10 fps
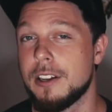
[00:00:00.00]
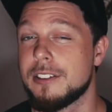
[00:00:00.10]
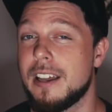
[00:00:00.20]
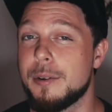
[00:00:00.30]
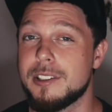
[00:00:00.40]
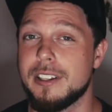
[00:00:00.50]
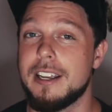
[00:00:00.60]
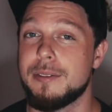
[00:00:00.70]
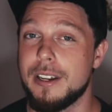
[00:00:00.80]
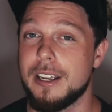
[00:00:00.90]
So there is
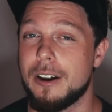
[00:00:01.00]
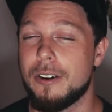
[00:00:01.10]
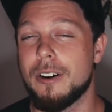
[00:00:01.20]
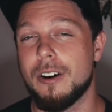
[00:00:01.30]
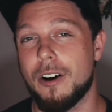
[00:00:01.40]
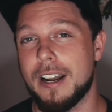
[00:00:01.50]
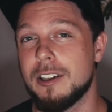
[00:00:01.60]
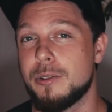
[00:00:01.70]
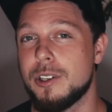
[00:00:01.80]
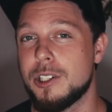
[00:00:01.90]
today's video on
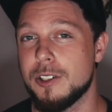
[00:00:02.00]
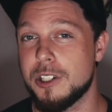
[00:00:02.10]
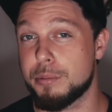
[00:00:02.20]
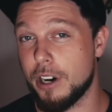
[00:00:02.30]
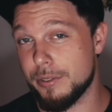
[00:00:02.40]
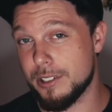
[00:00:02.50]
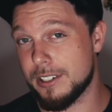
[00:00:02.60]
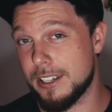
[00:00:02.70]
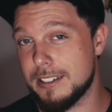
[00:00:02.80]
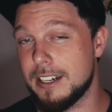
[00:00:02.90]
how to adjust your
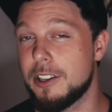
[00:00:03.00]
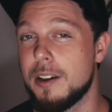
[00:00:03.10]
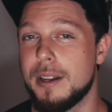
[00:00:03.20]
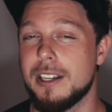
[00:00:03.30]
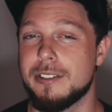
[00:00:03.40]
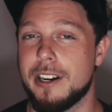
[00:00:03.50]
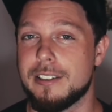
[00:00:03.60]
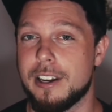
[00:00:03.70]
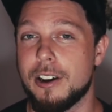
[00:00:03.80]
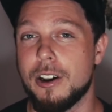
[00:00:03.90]
preferences in Adobe
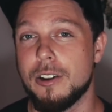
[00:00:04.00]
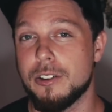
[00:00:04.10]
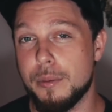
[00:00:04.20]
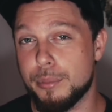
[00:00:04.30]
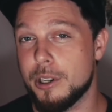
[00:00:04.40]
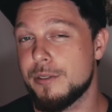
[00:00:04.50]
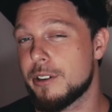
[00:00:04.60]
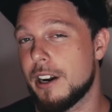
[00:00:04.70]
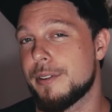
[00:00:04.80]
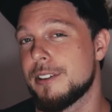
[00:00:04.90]
Illustrator to improve your
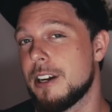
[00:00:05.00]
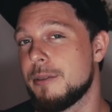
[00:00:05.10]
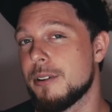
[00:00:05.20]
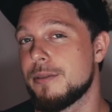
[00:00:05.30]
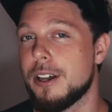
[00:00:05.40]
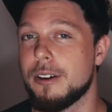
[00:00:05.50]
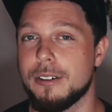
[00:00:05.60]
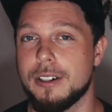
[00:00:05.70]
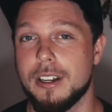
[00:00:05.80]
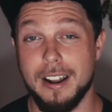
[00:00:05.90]
graphic design
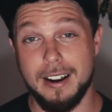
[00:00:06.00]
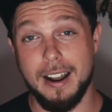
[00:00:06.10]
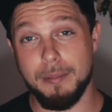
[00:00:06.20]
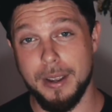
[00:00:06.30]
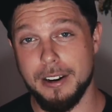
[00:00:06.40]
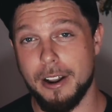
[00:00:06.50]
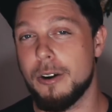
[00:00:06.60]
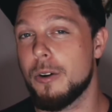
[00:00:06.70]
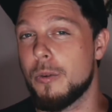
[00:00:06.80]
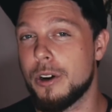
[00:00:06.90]
workflow. Let me
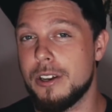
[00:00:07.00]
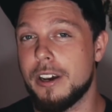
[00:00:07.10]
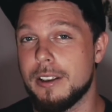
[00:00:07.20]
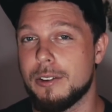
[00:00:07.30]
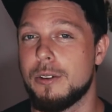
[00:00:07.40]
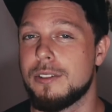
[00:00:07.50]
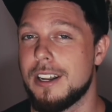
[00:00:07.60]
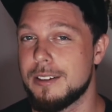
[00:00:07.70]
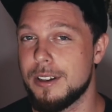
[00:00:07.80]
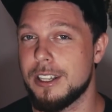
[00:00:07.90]
know what you guys thought of
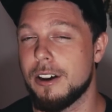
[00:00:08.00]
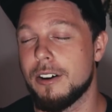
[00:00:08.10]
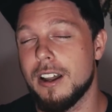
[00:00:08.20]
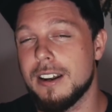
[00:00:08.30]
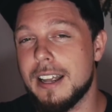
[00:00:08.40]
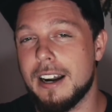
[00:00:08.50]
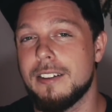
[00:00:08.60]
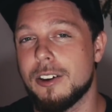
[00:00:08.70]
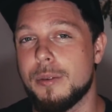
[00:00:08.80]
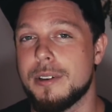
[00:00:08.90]
today's video down
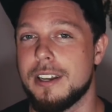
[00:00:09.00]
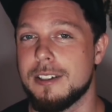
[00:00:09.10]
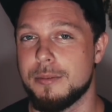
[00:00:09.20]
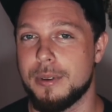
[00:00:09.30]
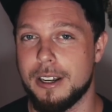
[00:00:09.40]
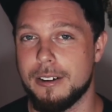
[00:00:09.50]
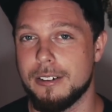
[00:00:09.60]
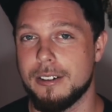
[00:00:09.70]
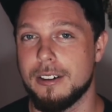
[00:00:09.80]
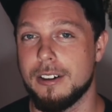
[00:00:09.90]
in the comment section below.